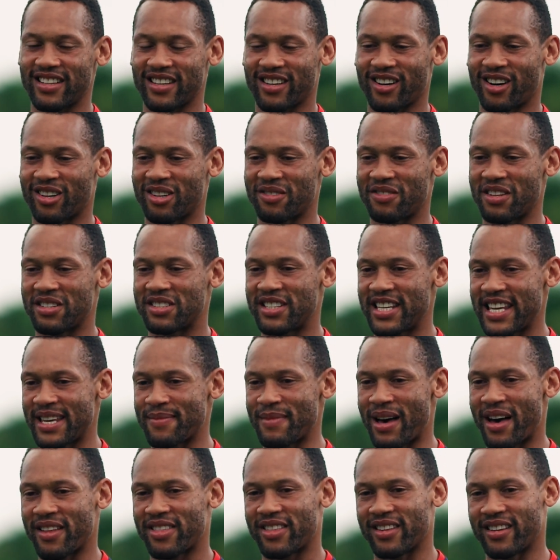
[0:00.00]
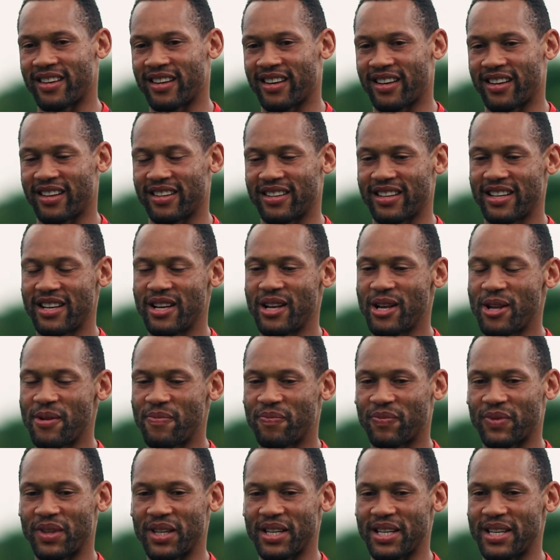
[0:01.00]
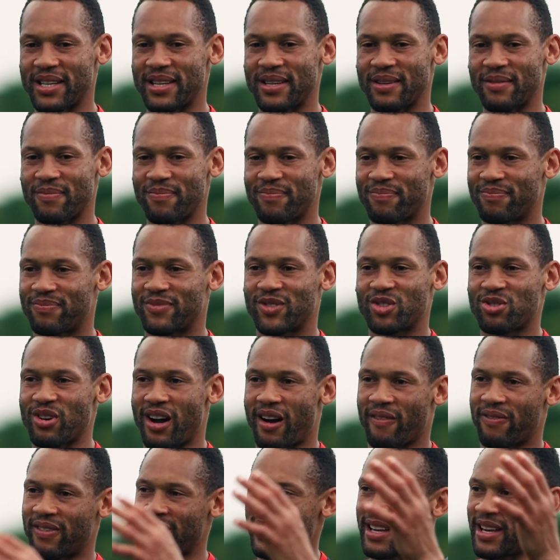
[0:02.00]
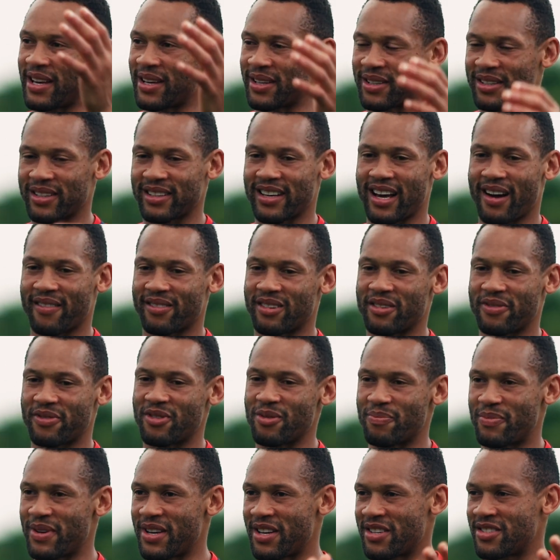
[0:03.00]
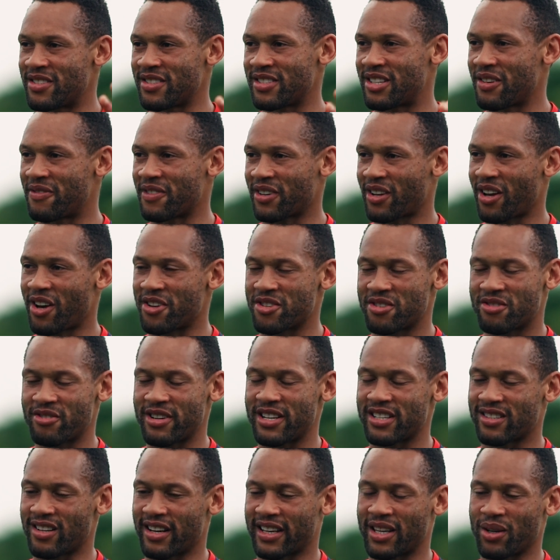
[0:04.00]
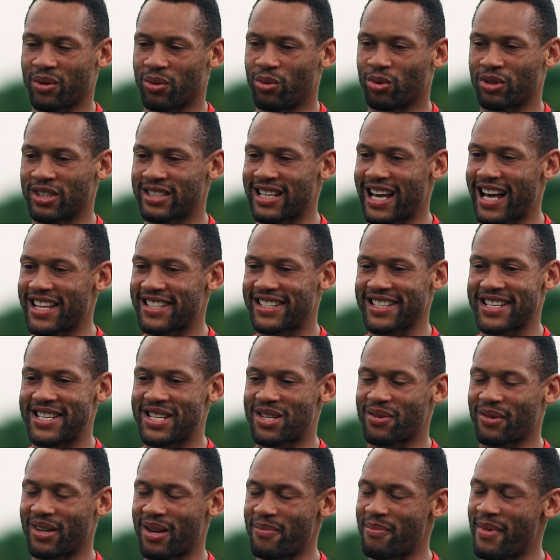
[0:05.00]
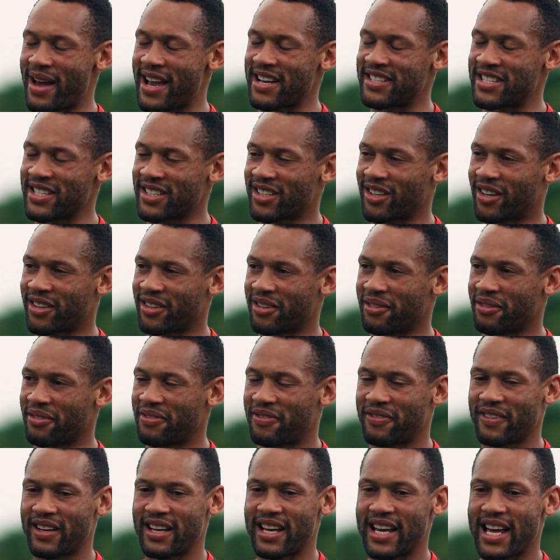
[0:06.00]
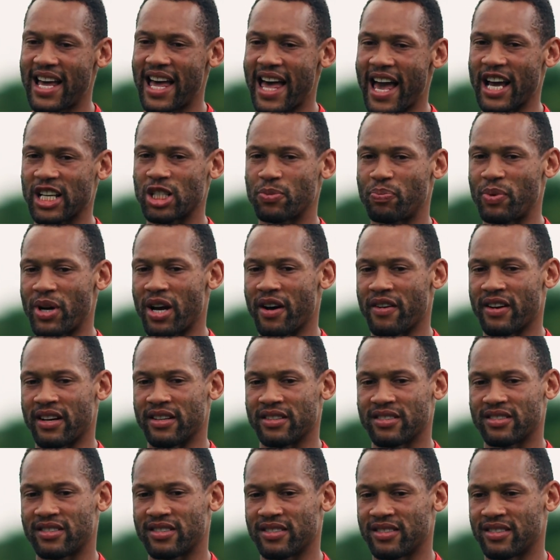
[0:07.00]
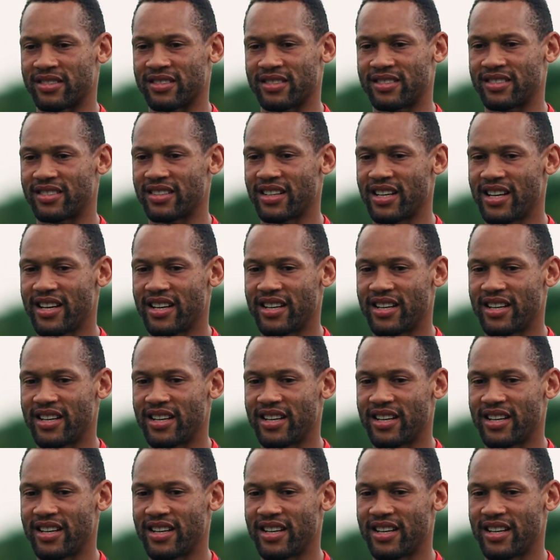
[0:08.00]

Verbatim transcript: The kind of the team effort, the traveling, having a few beers in different countries, like it all just adds into an amazing kind of experience. And